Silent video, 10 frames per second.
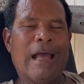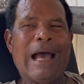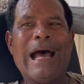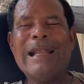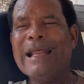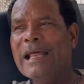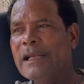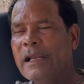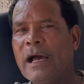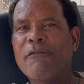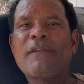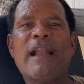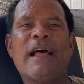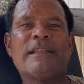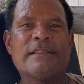And then after
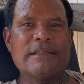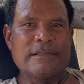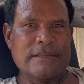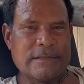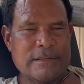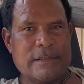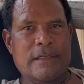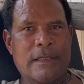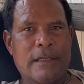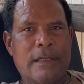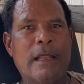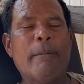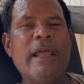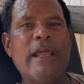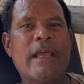that, they
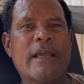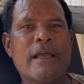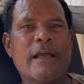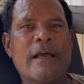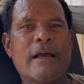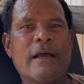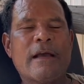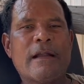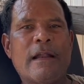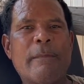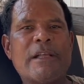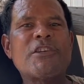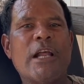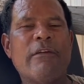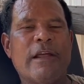make
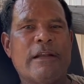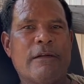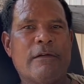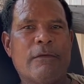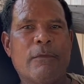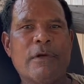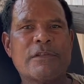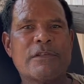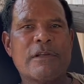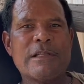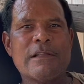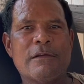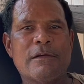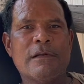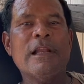children.
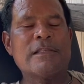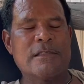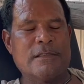Listen.